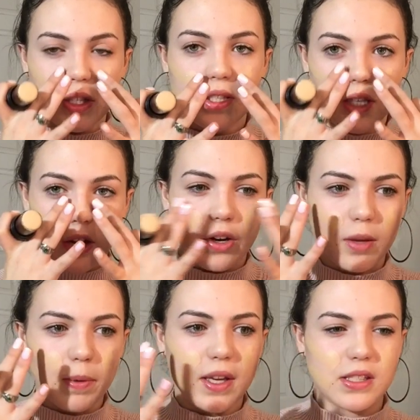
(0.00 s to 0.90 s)
this area,
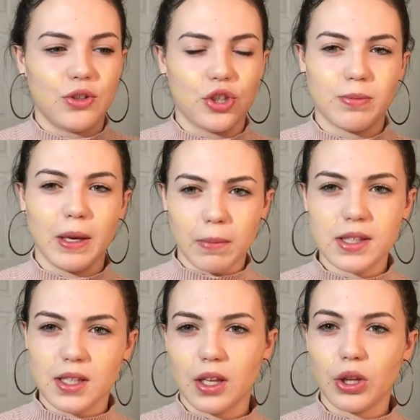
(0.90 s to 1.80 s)
because it'll just make my
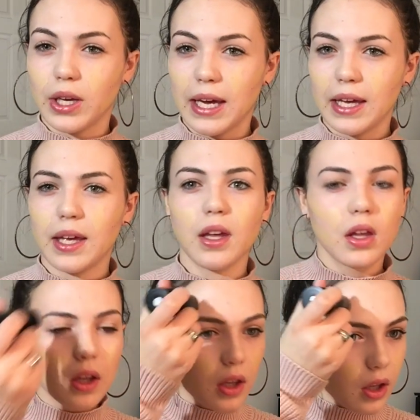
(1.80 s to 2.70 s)
skin look cakey,
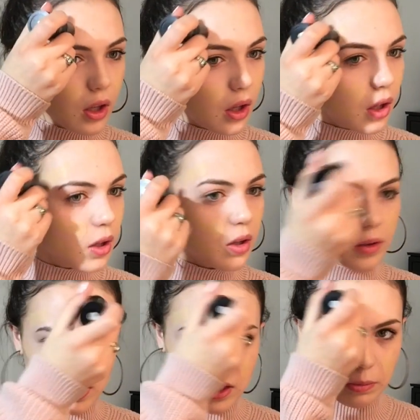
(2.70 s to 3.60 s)

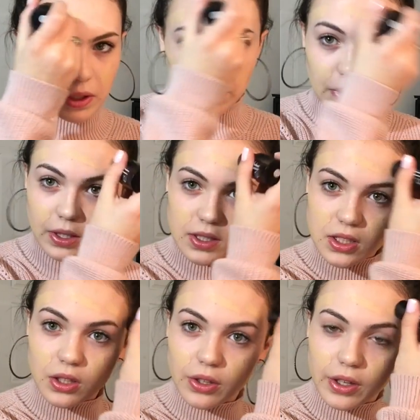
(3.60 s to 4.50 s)
since I'm gonna put
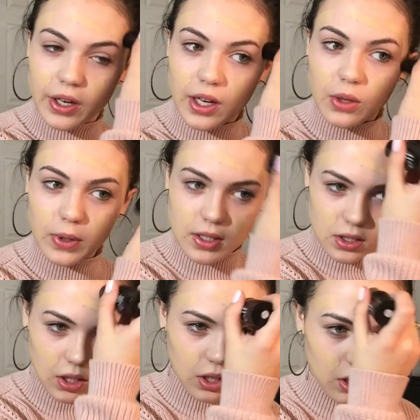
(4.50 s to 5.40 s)
concealer there anyways.
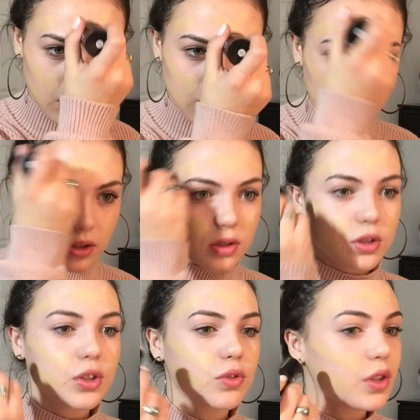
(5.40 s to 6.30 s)

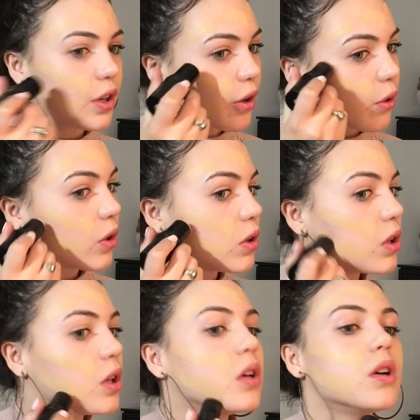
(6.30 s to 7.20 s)
So there's really no
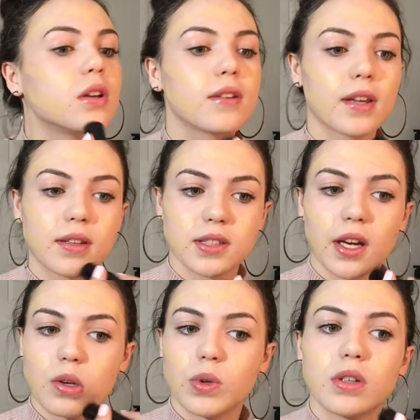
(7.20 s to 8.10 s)

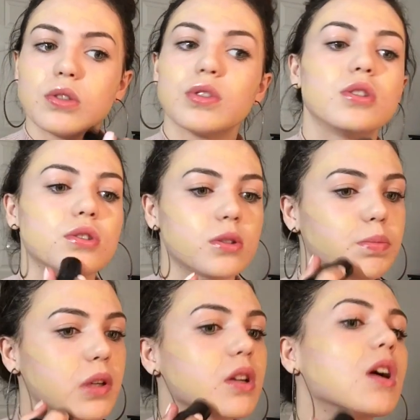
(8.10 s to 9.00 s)
exact way to do this. Just
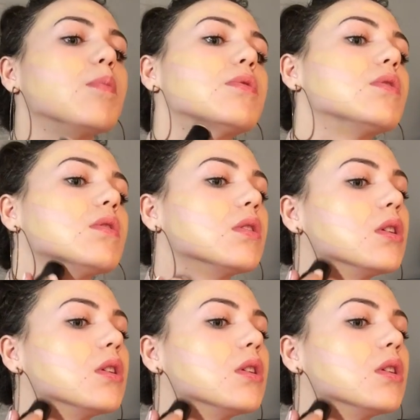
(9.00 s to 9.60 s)
put a couple